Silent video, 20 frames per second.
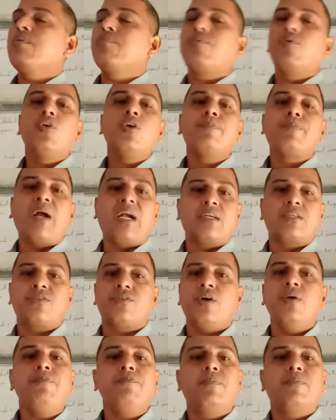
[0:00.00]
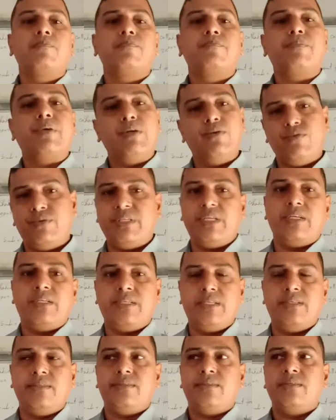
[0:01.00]
4 parts of future
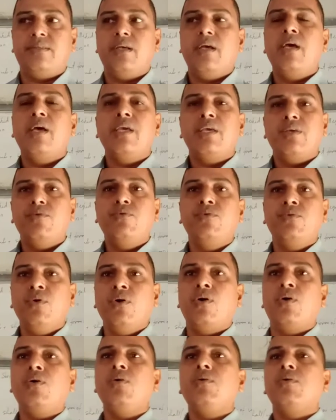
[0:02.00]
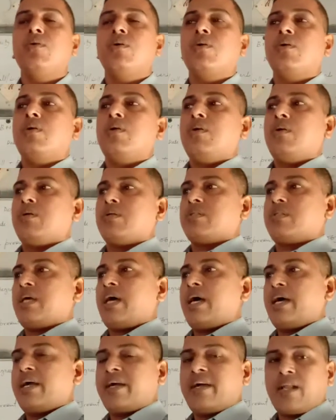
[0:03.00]
tense. You know,
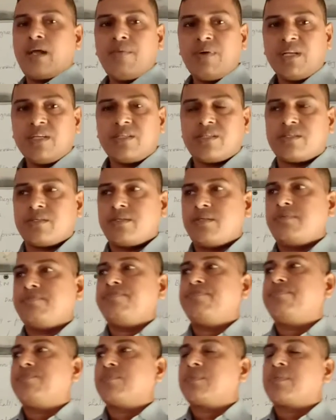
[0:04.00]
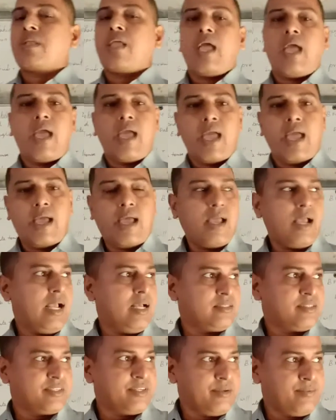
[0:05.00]
the grammarist
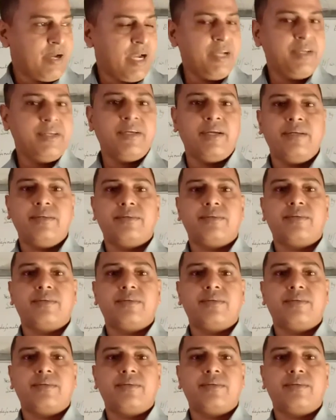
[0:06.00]
has divided